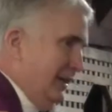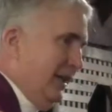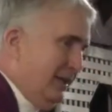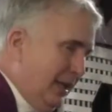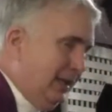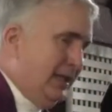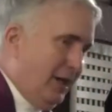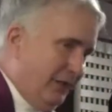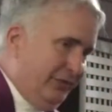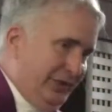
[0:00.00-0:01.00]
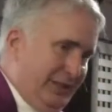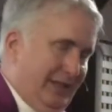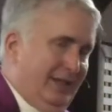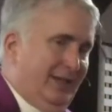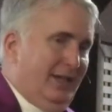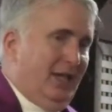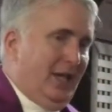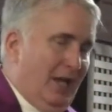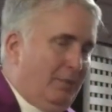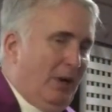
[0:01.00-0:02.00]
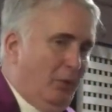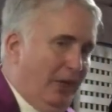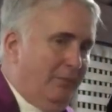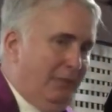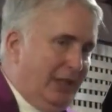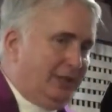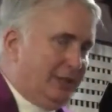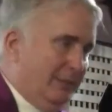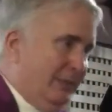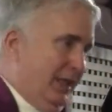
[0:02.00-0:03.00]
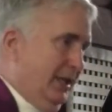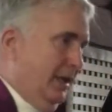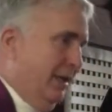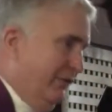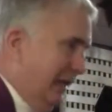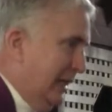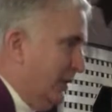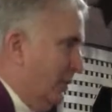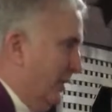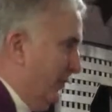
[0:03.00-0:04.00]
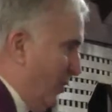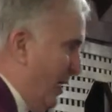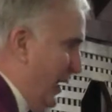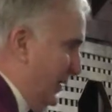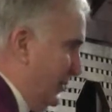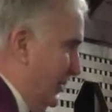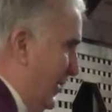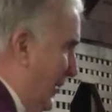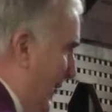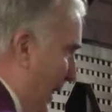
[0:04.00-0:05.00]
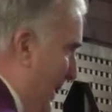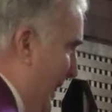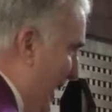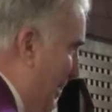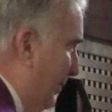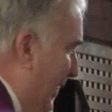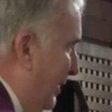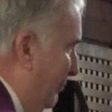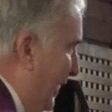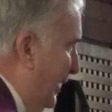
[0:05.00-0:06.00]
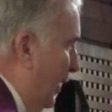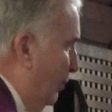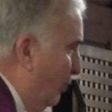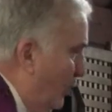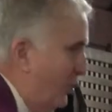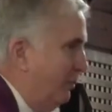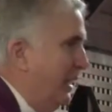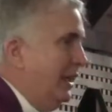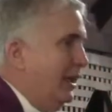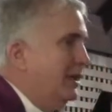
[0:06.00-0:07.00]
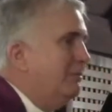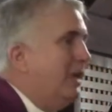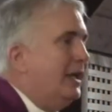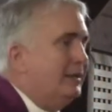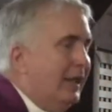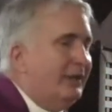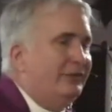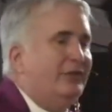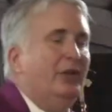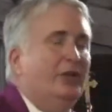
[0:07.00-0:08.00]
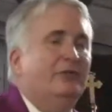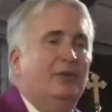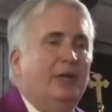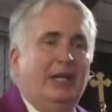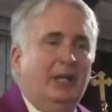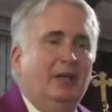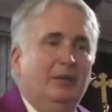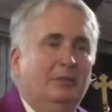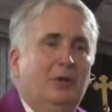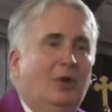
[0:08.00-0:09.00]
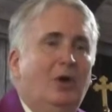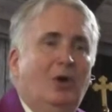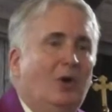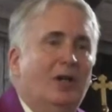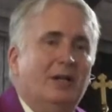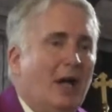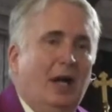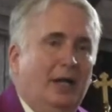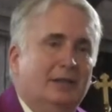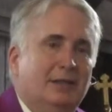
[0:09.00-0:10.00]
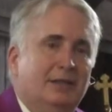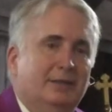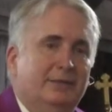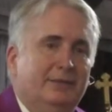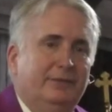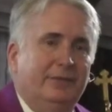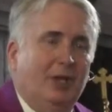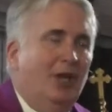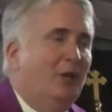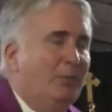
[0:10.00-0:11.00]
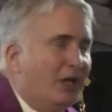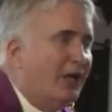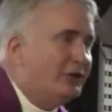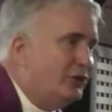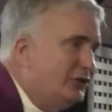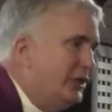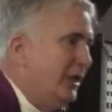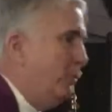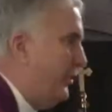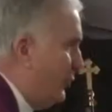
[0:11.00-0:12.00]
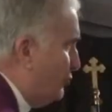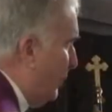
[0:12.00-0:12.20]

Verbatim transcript: to think carefully about what it means to be a follower of Christ. And am I making room in my life for Him or not? Because you see, what the